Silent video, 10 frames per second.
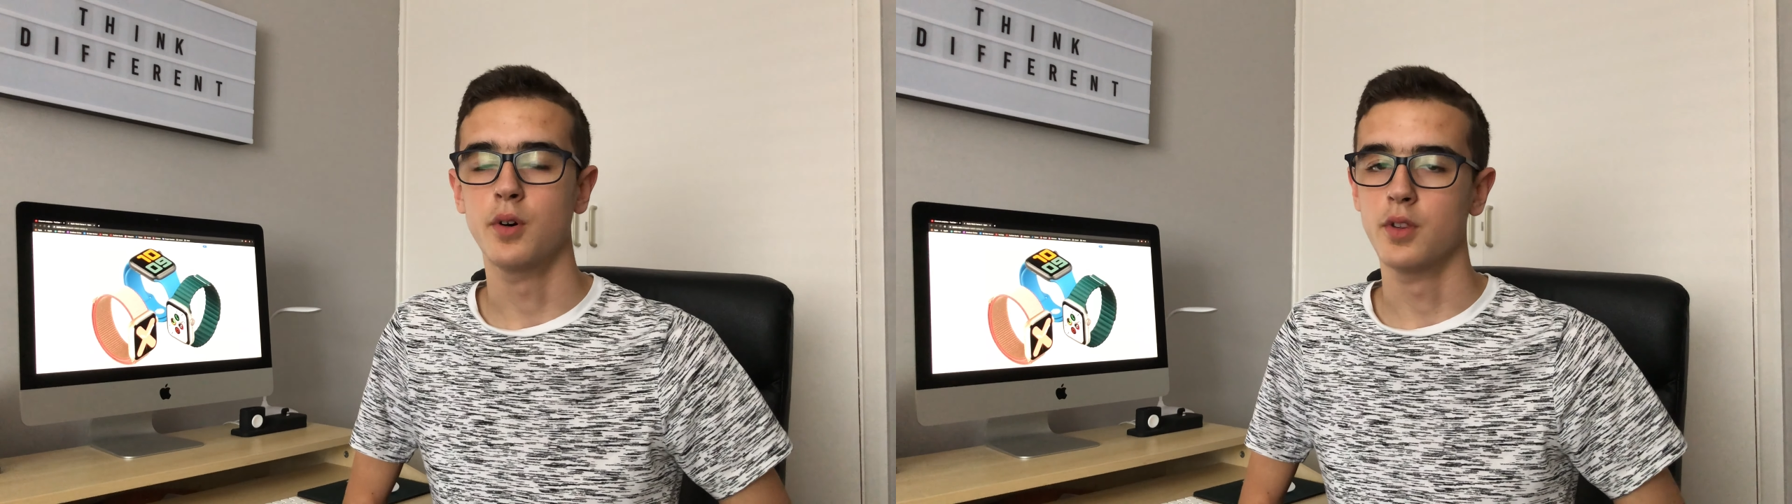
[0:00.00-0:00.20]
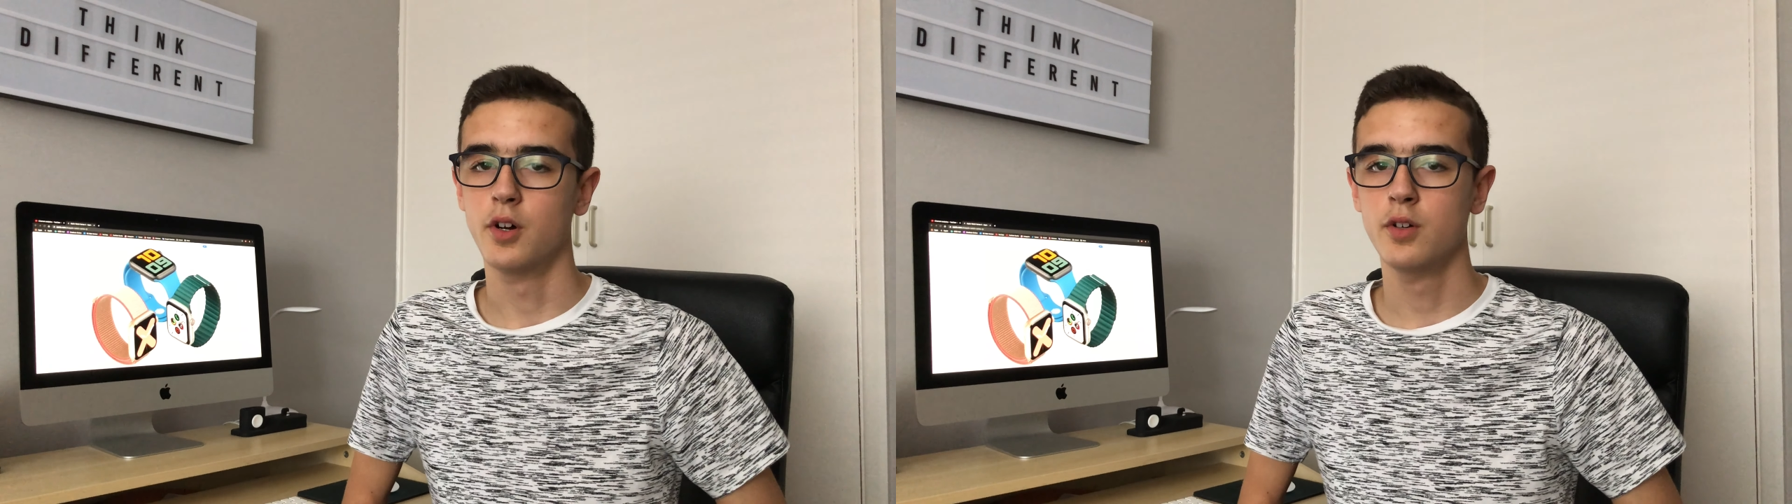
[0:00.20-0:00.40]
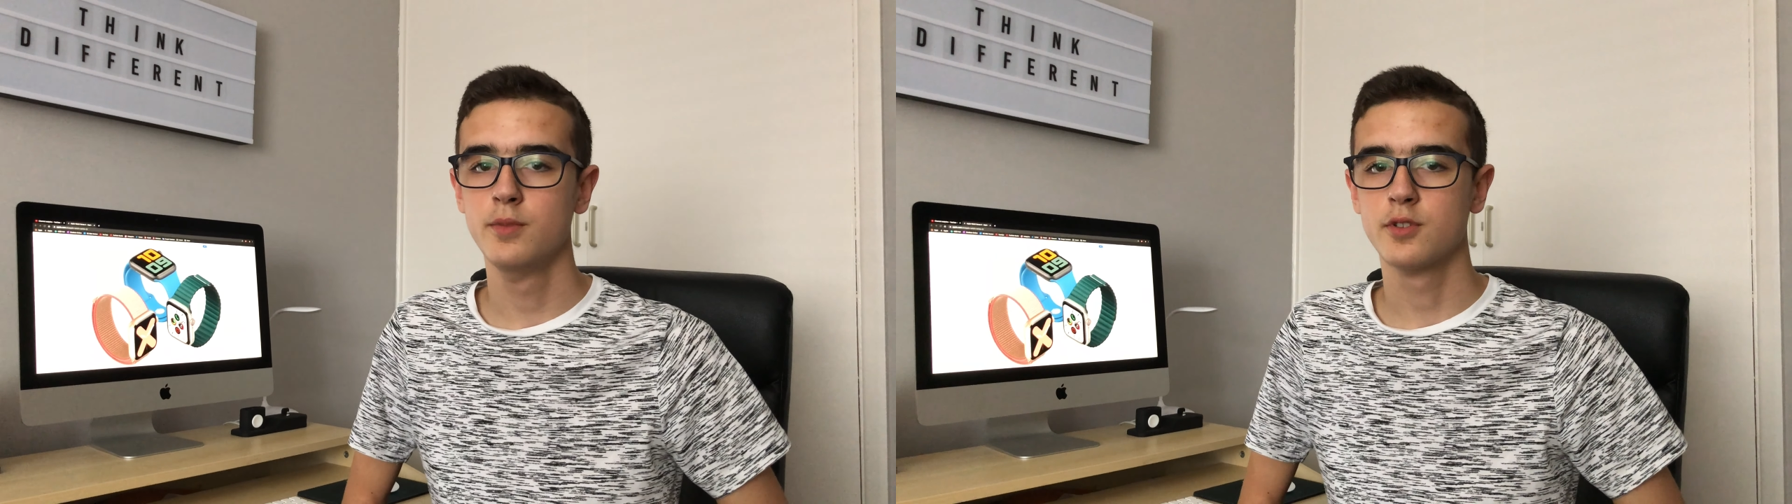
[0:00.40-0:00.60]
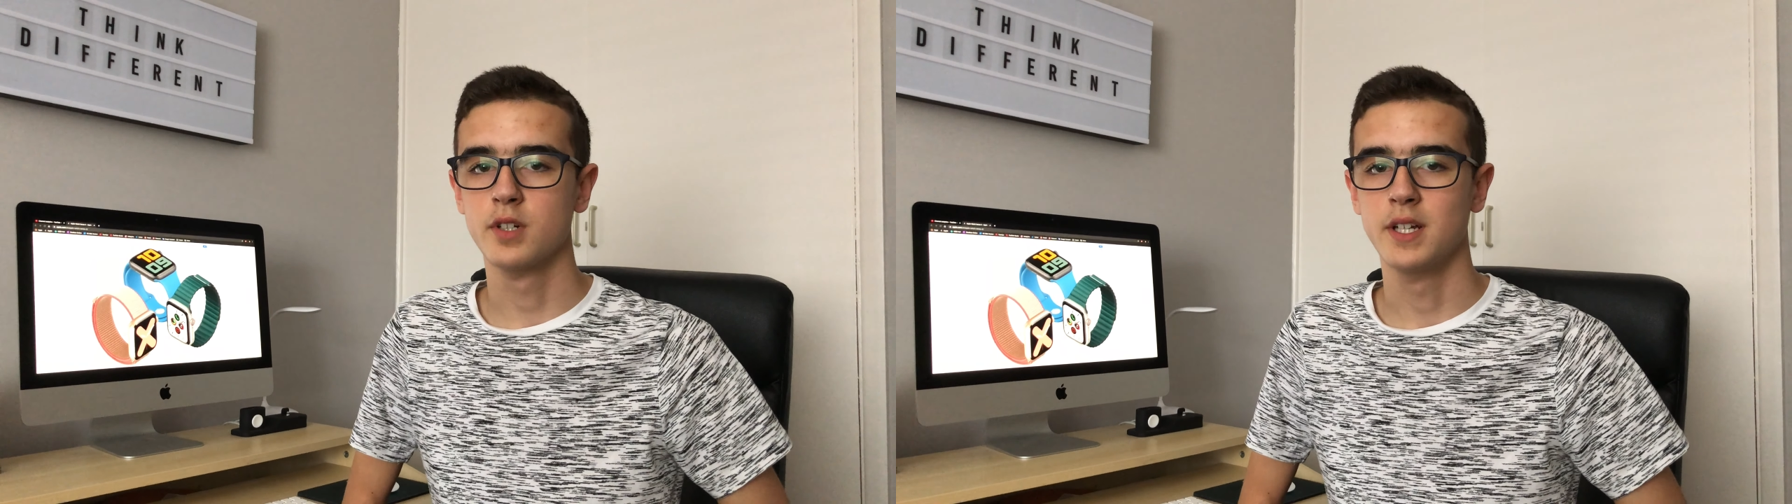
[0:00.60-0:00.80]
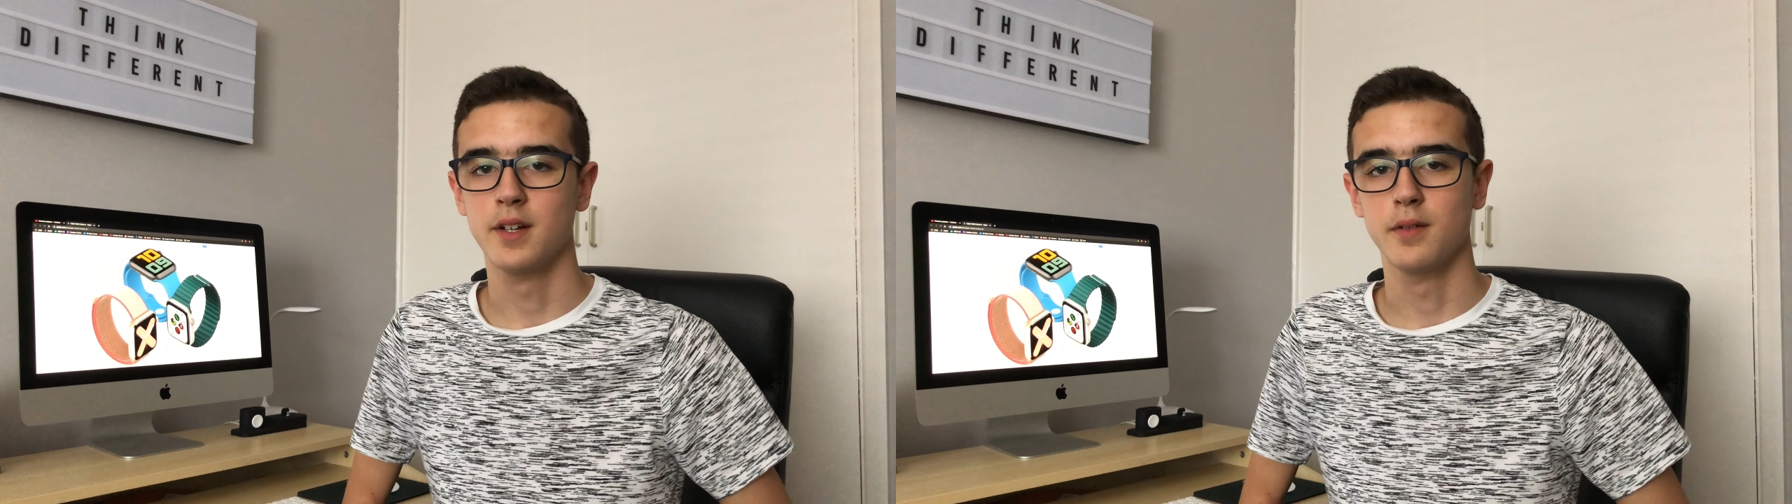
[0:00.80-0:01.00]
on the home
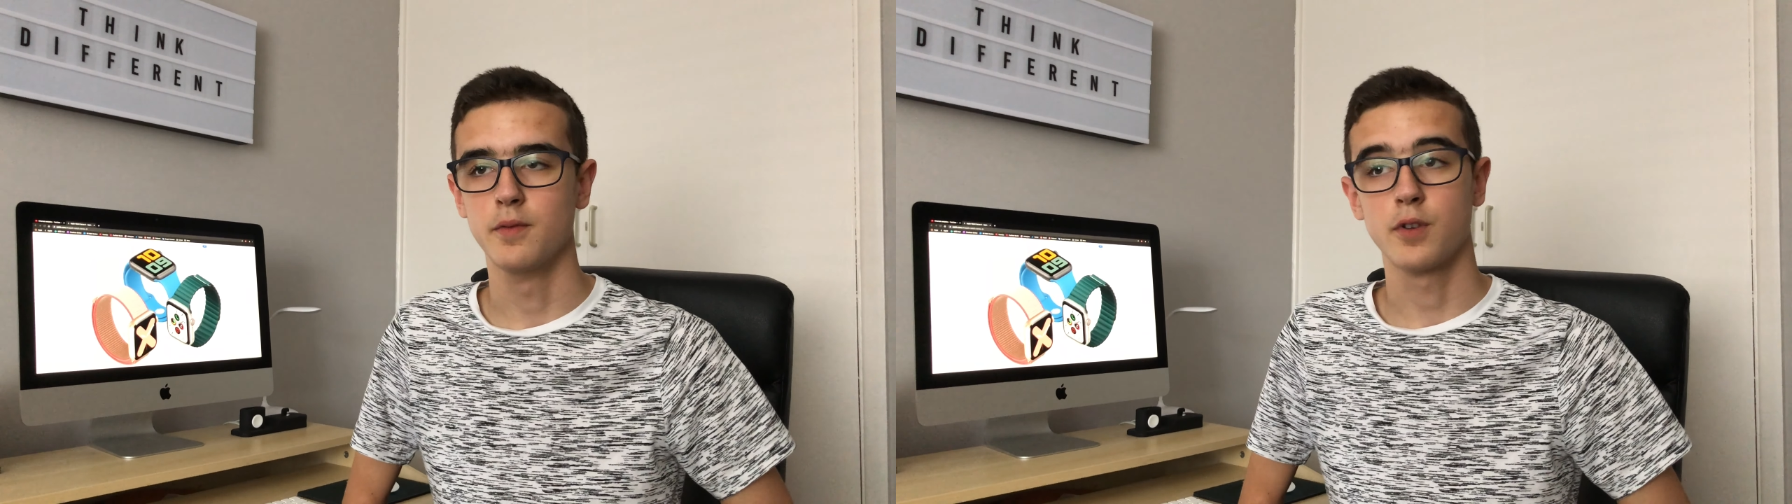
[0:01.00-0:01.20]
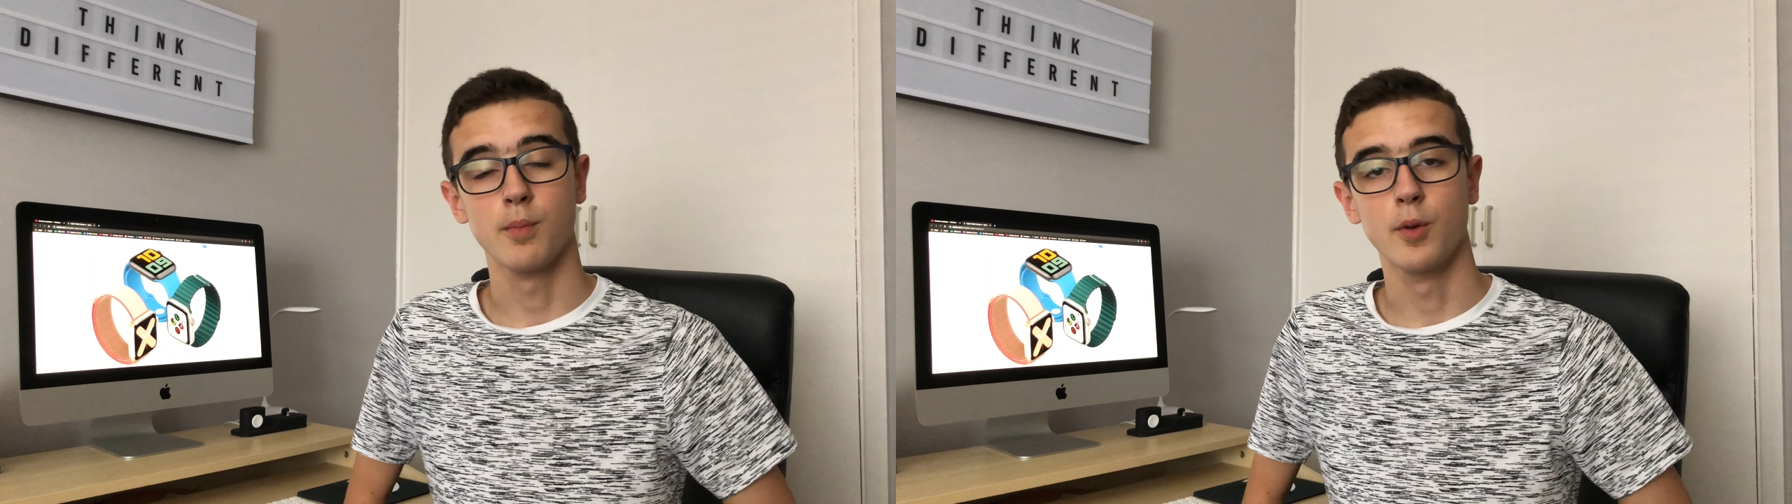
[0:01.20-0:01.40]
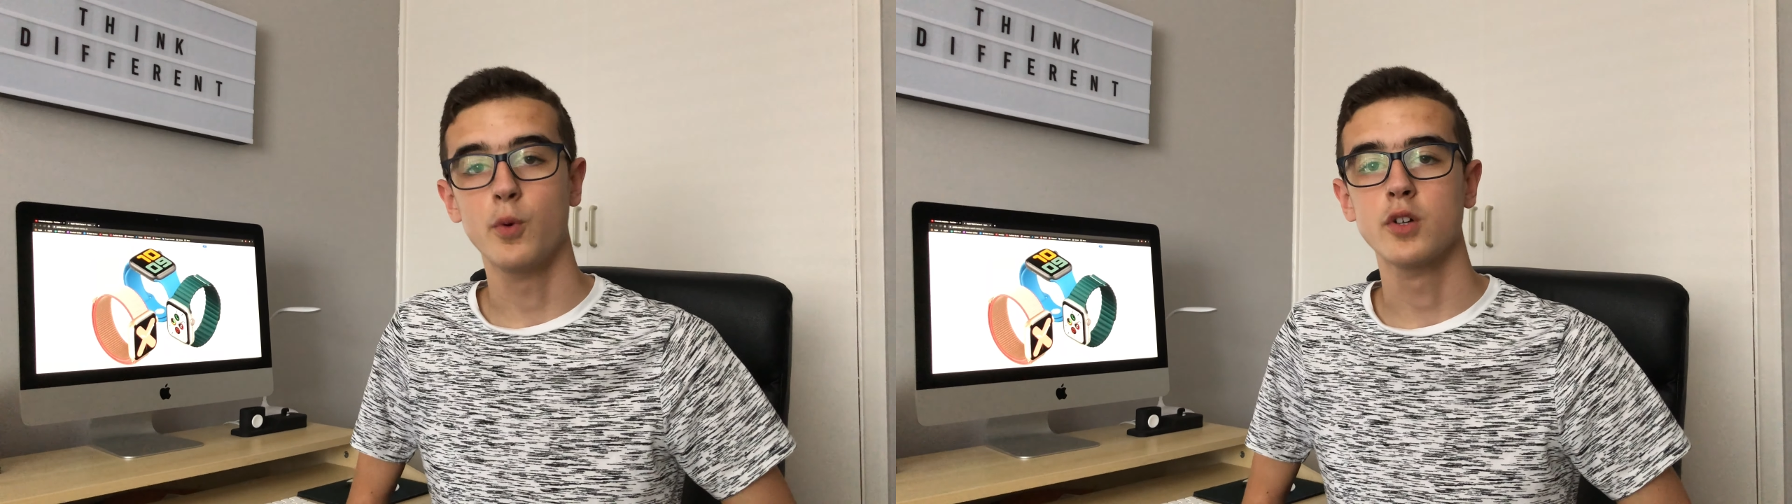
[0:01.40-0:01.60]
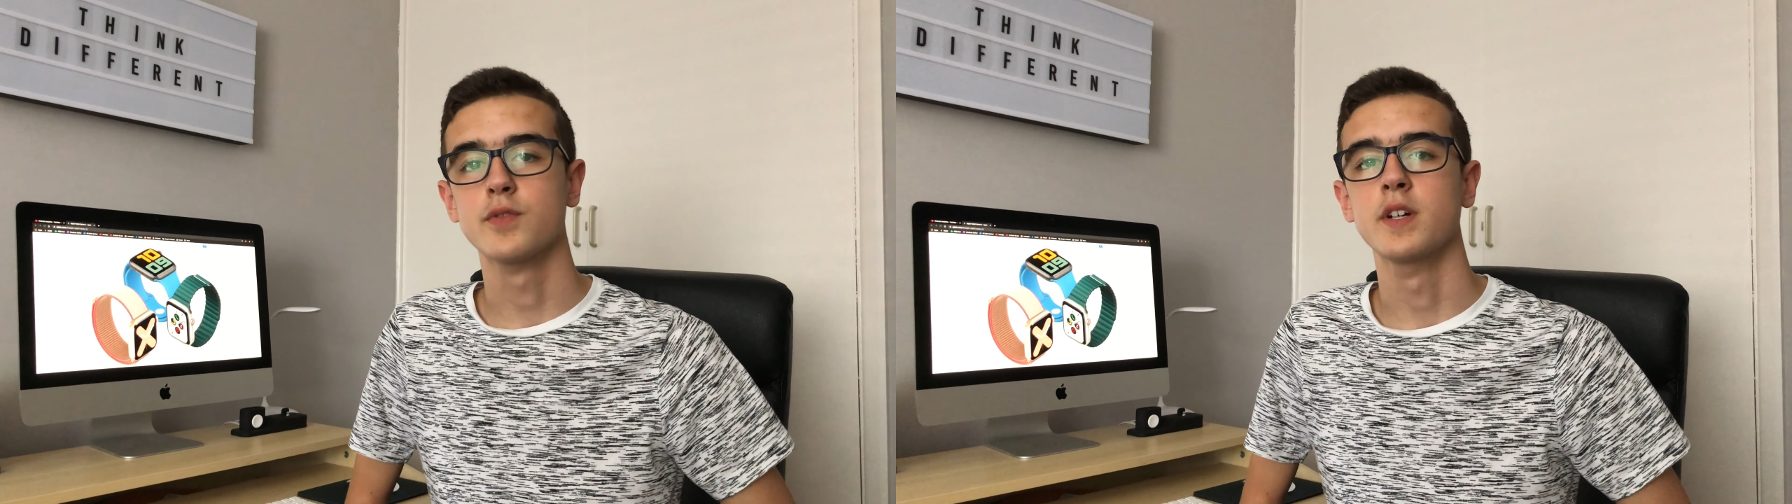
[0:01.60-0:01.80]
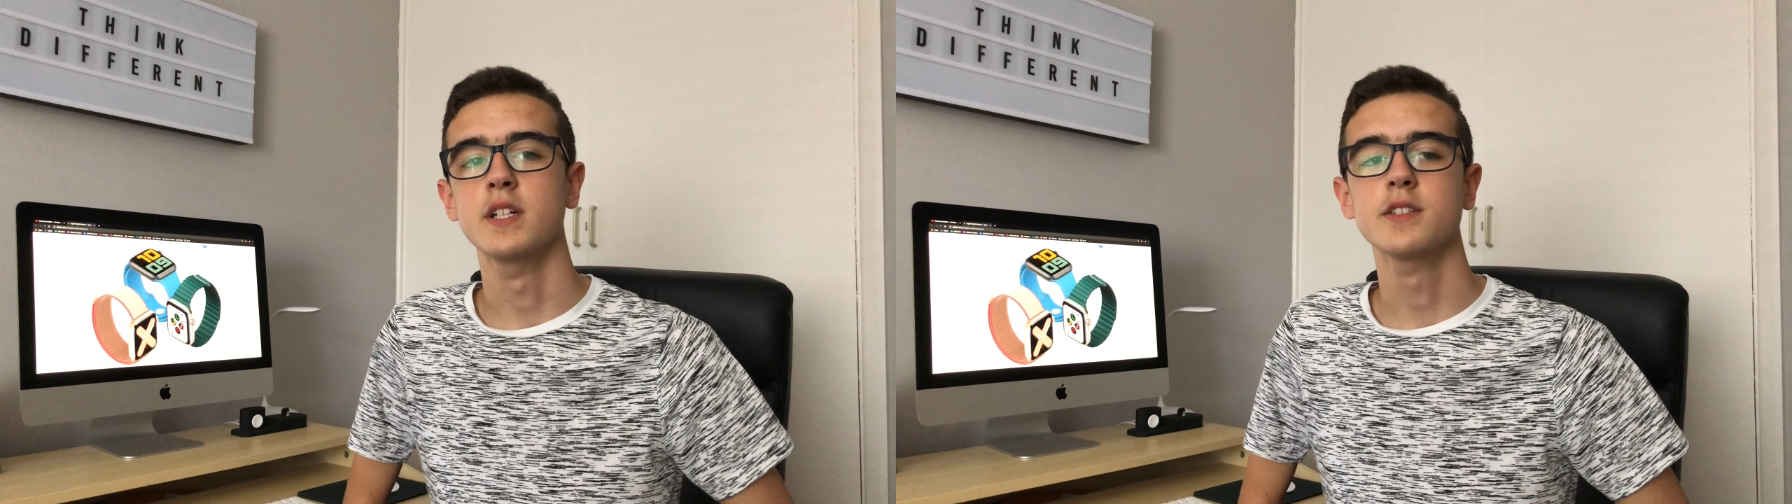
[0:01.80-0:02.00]
screen and from the watch
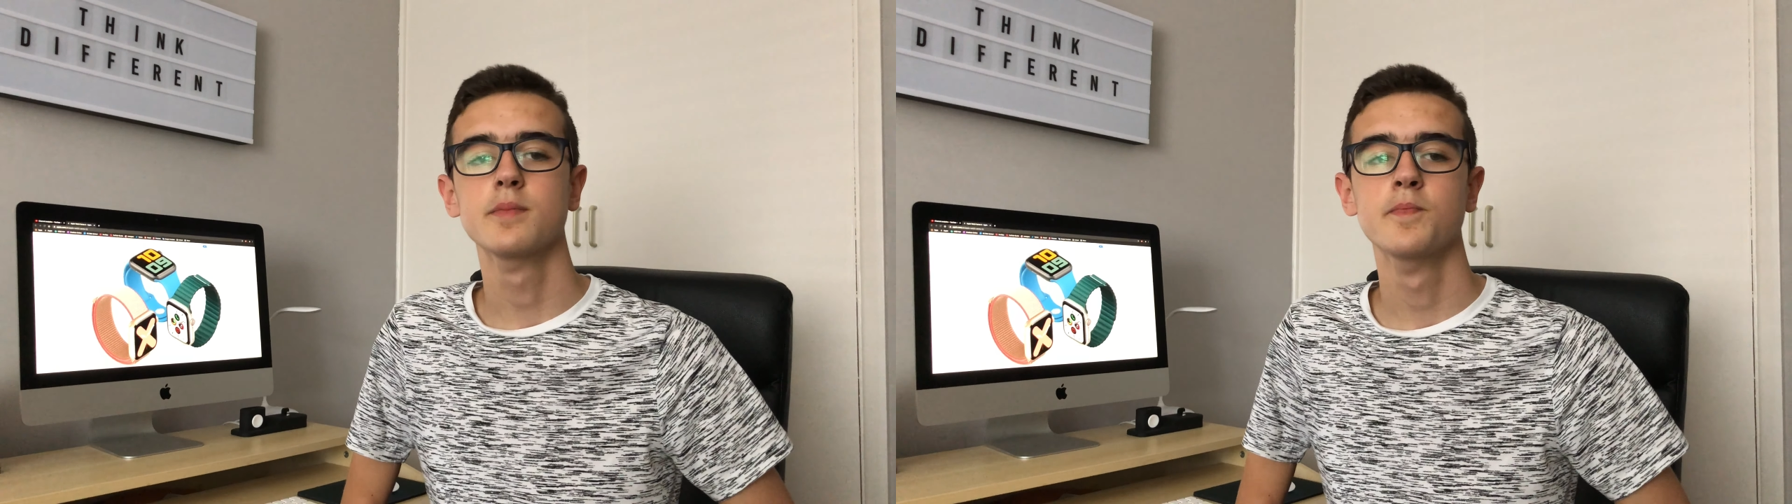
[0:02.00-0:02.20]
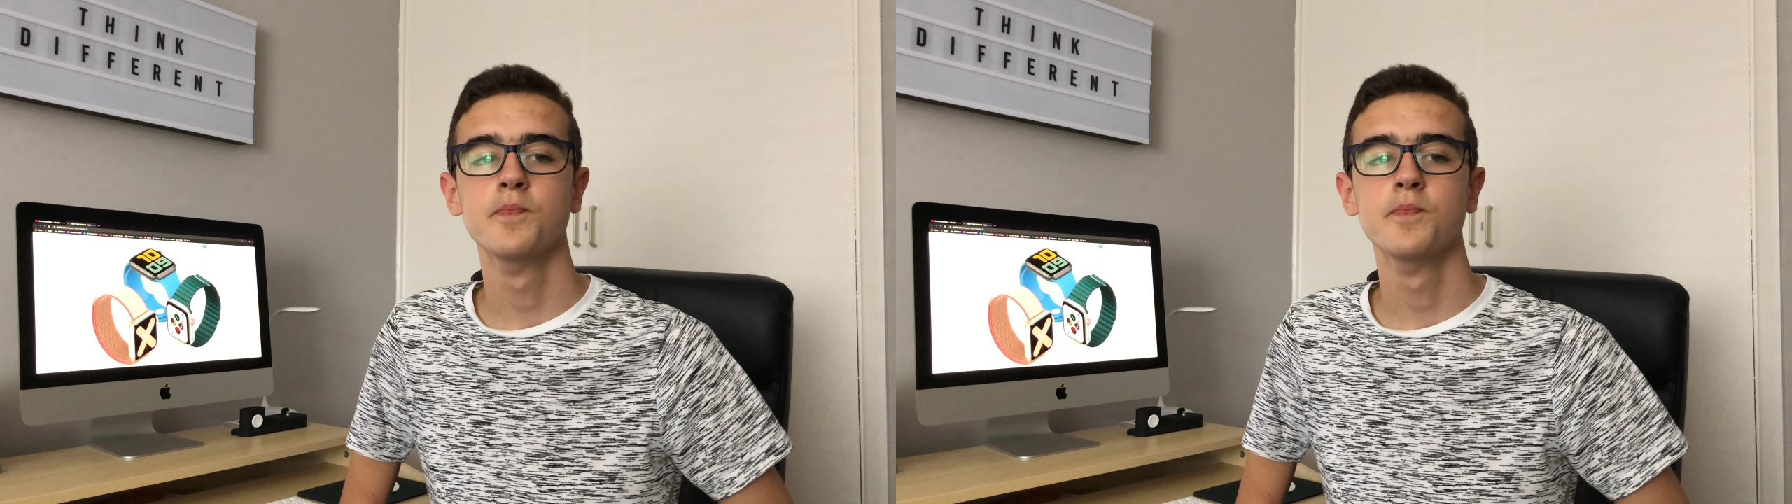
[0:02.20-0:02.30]
face.